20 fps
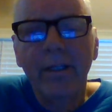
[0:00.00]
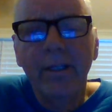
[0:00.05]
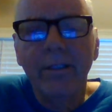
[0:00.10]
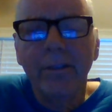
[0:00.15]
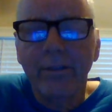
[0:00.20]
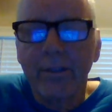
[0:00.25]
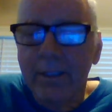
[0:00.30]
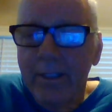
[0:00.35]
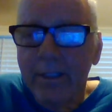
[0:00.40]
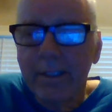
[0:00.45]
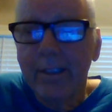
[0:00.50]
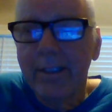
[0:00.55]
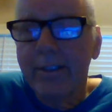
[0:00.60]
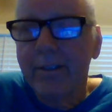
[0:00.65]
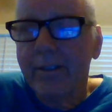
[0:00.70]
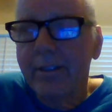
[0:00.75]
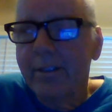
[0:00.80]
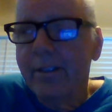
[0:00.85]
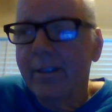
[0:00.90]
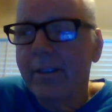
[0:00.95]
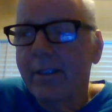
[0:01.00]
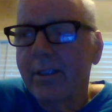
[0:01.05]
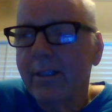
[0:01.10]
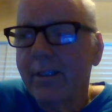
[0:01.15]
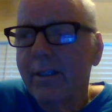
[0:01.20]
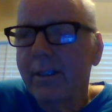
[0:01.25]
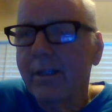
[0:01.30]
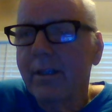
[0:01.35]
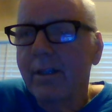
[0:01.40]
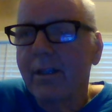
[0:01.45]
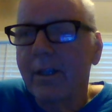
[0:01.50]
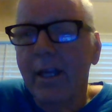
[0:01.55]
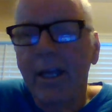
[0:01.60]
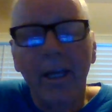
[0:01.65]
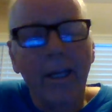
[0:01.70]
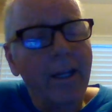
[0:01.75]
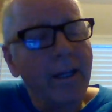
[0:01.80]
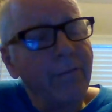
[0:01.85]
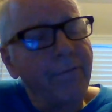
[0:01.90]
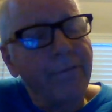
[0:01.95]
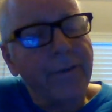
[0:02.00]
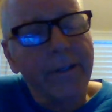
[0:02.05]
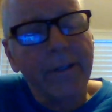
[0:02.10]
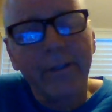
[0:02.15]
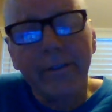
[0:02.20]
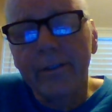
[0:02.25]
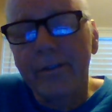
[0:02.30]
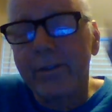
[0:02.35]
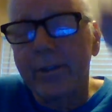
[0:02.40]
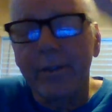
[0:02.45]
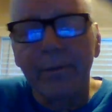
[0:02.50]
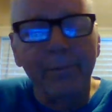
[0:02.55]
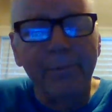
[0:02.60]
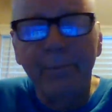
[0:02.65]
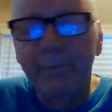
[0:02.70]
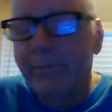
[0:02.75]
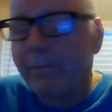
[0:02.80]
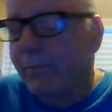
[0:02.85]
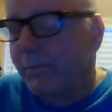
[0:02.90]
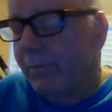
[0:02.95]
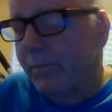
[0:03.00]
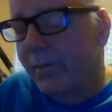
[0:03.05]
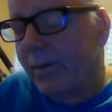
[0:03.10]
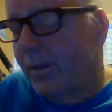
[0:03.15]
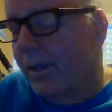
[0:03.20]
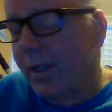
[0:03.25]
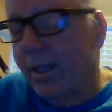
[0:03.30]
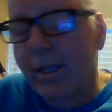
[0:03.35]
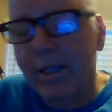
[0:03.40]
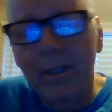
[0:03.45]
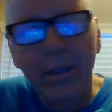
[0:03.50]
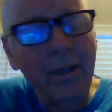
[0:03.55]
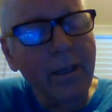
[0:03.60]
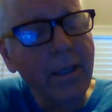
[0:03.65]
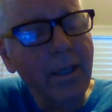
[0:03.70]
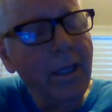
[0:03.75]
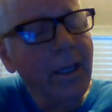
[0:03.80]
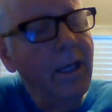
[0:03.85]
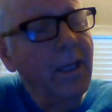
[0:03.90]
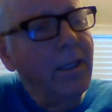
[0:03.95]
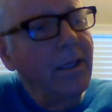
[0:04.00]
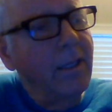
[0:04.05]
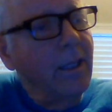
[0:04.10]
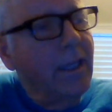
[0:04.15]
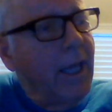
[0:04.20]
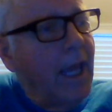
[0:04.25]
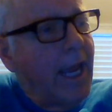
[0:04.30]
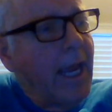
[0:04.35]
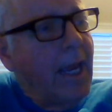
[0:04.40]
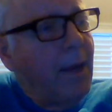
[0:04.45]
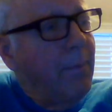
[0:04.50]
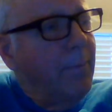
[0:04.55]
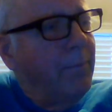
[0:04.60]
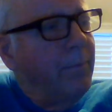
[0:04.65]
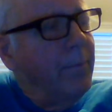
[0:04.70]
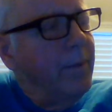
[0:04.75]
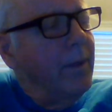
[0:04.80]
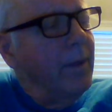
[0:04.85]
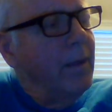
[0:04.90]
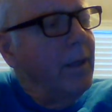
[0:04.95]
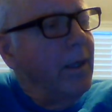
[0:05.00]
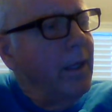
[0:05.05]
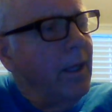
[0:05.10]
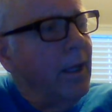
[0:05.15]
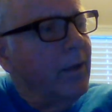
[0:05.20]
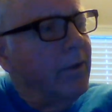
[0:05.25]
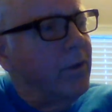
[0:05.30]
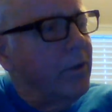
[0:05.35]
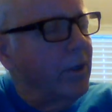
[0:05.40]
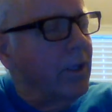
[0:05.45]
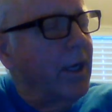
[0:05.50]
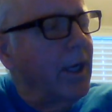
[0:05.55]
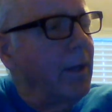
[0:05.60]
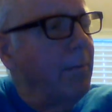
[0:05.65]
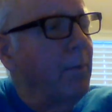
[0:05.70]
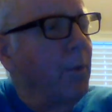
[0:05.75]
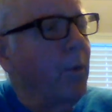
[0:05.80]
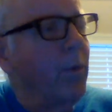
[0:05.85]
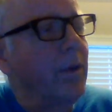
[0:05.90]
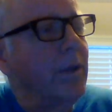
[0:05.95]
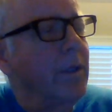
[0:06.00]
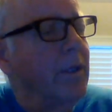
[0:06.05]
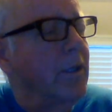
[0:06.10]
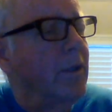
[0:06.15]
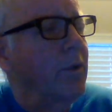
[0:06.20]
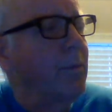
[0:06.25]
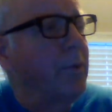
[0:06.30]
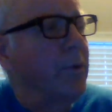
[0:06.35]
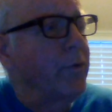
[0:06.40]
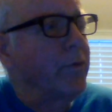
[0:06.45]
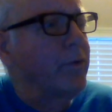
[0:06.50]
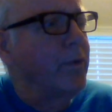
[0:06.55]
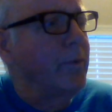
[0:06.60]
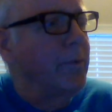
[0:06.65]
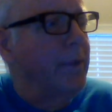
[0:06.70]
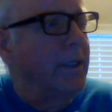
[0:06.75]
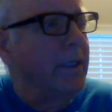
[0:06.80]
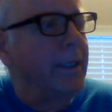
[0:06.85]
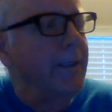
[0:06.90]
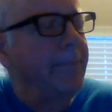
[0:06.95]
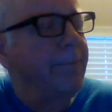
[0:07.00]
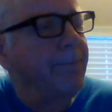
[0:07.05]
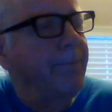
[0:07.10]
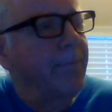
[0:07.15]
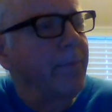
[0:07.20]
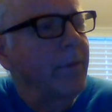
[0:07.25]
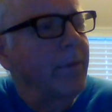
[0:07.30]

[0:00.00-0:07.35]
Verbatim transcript: Because, guys, the NFL, the, the, the game has took on more than it's supposed to be.